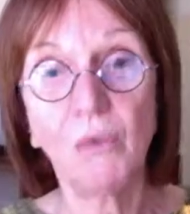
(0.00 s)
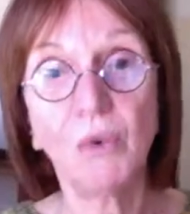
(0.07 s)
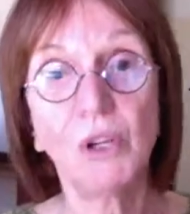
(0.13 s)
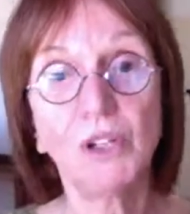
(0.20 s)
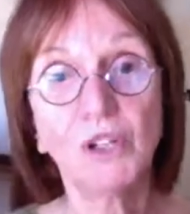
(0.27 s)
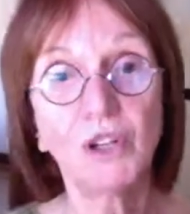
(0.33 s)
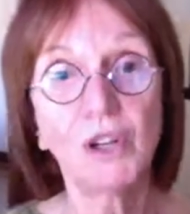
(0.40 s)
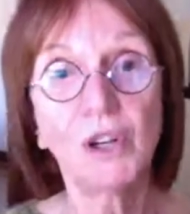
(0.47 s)

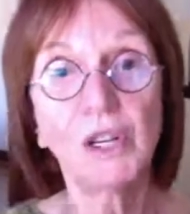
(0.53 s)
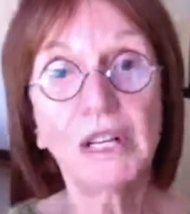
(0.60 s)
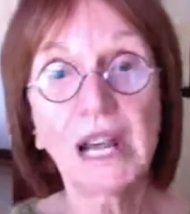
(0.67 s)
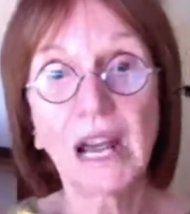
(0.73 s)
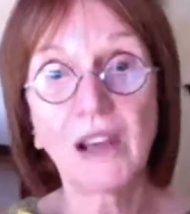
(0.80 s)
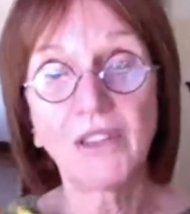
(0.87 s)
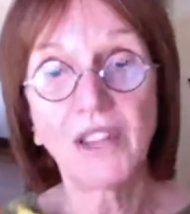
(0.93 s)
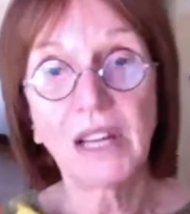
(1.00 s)
Well, it turned
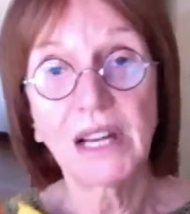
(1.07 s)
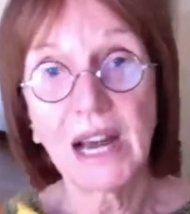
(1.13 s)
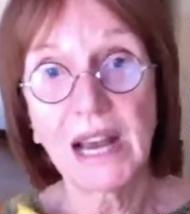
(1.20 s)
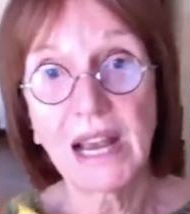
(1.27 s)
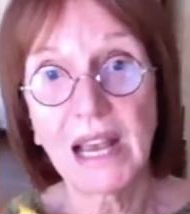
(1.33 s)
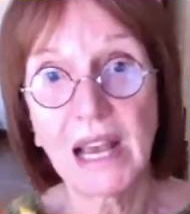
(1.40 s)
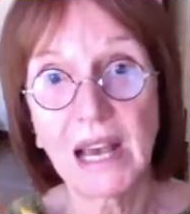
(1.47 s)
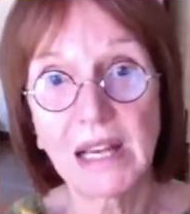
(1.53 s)
out that I
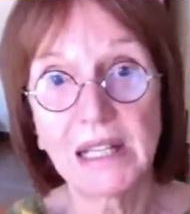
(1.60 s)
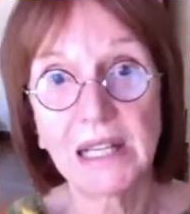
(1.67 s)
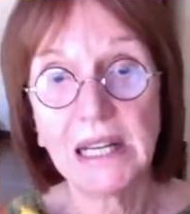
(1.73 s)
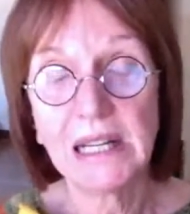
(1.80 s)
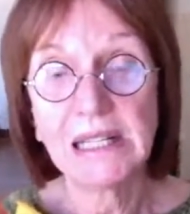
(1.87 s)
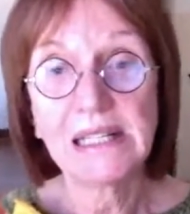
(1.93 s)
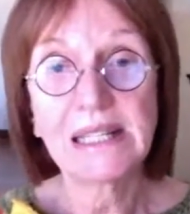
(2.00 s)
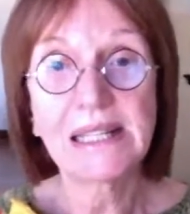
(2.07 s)
had
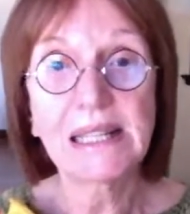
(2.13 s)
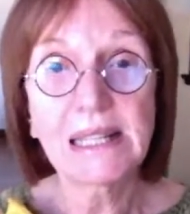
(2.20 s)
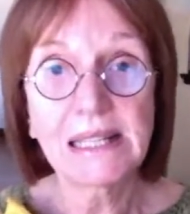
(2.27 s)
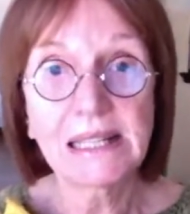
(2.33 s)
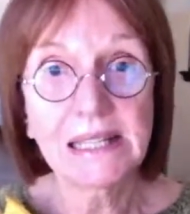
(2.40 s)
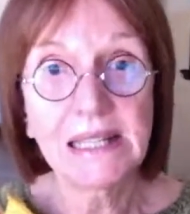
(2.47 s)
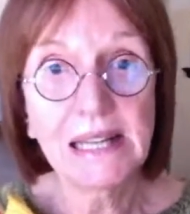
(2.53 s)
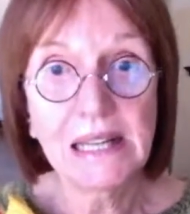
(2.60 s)

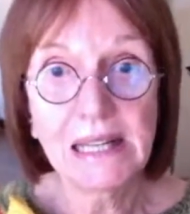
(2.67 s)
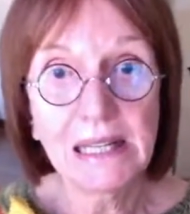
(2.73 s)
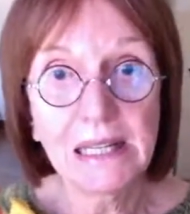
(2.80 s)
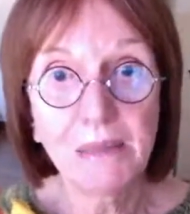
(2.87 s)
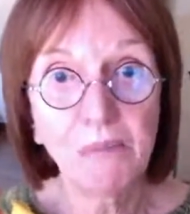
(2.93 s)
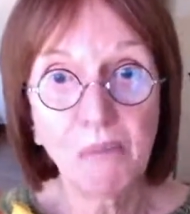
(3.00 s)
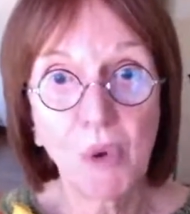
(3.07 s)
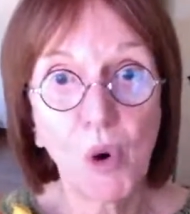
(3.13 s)

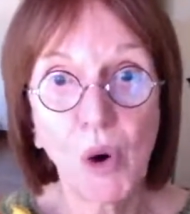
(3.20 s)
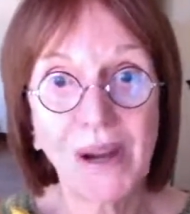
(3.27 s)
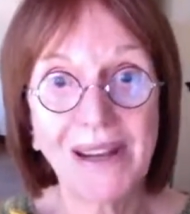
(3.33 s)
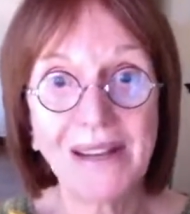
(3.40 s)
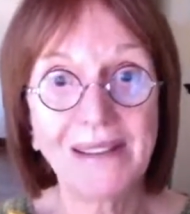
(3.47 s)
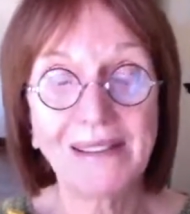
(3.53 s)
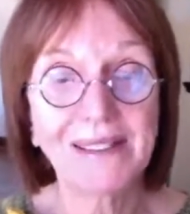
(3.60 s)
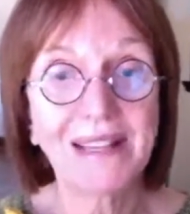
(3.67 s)

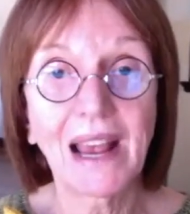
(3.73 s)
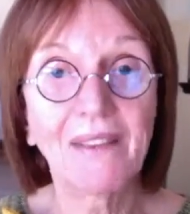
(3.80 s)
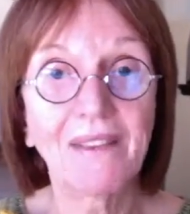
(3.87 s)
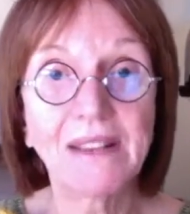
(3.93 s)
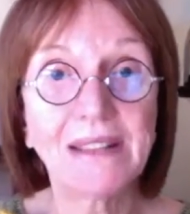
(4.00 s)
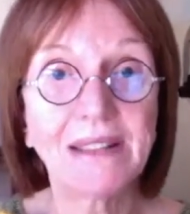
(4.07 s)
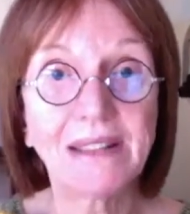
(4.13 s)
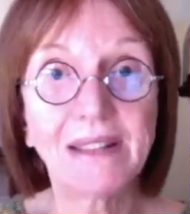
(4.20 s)

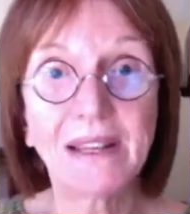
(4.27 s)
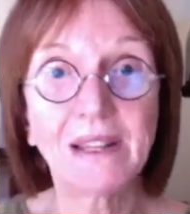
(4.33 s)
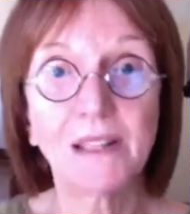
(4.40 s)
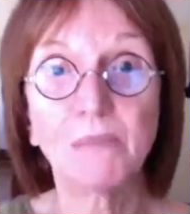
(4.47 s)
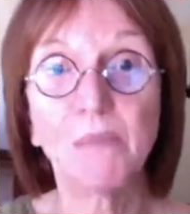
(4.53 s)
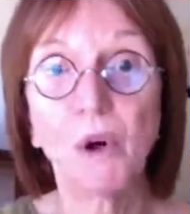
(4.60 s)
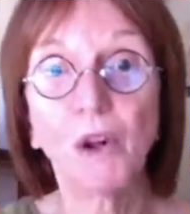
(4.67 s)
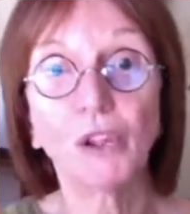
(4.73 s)

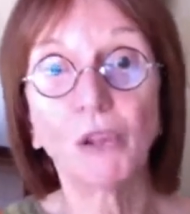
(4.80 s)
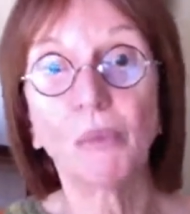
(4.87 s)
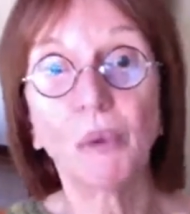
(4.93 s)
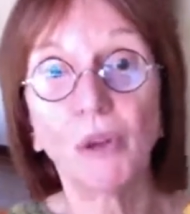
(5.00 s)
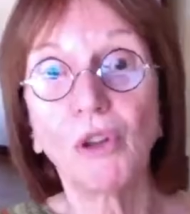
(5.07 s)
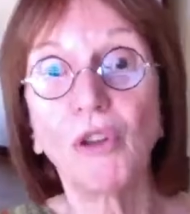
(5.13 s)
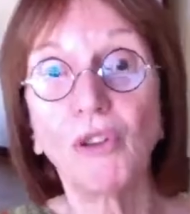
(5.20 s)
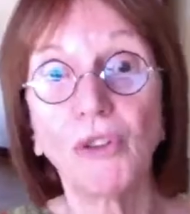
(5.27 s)
16.76
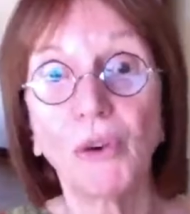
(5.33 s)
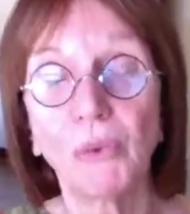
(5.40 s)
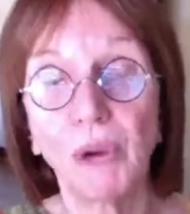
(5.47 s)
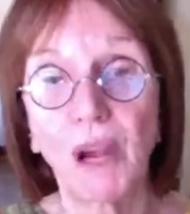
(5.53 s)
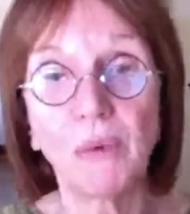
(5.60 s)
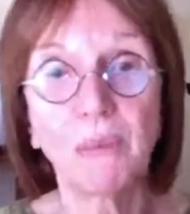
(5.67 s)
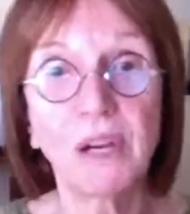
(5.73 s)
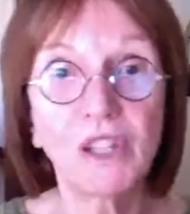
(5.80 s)
multiples
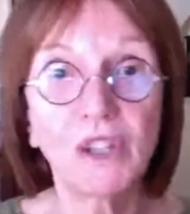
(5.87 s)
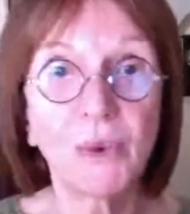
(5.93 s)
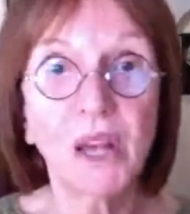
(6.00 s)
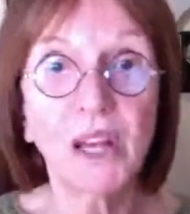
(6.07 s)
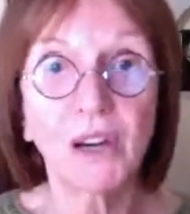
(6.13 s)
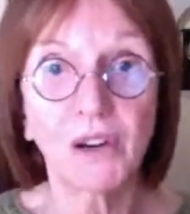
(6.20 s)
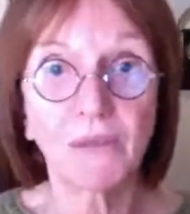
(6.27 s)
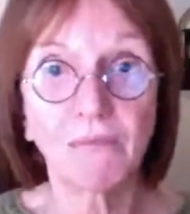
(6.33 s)
around my
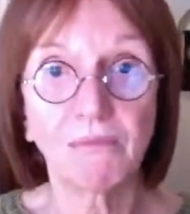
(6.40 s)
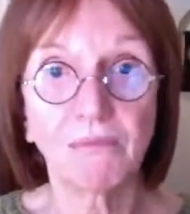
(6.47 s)
sweater,